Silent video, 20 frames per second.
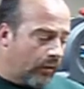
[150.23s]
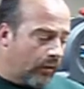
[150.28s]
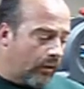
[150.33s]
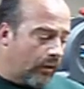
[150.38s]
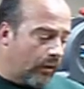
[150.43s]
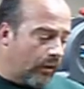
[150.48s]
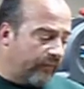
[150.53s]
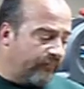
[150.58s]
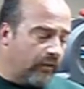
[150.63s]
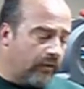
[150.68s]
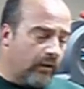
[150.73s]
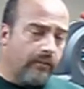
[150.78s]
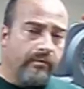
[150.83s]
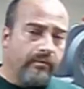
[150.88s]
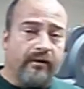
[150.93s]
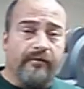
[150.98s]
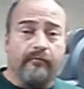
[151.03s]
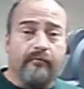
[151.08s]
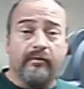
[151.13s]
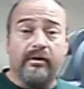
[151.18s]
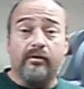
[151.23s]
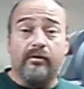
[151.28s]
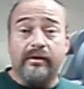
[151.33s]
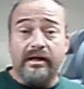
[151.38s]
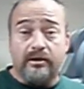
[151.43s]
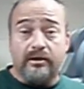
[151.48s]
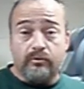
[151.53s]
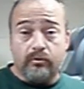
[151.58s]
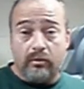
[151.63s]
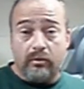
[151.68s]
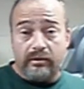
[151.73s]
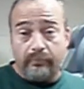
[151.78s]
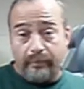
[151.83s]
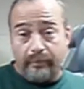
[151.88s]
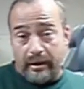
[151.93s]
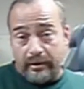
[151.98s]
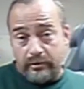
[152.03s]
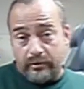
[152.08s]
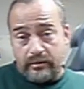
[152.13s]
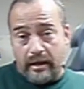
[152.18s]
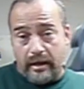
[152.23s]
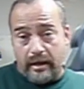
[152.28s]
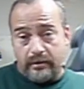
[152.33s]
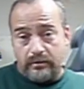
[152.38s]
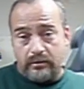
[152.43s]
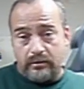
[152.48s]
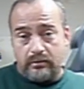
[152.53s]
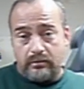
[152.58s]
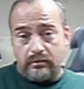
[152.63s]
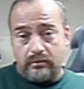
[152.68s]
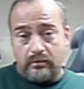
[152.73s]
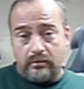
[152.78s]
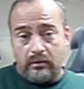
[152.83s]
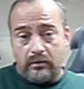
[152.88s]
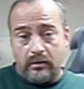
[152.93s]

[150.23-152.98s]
I've done about 3 weeks worth of bench tests.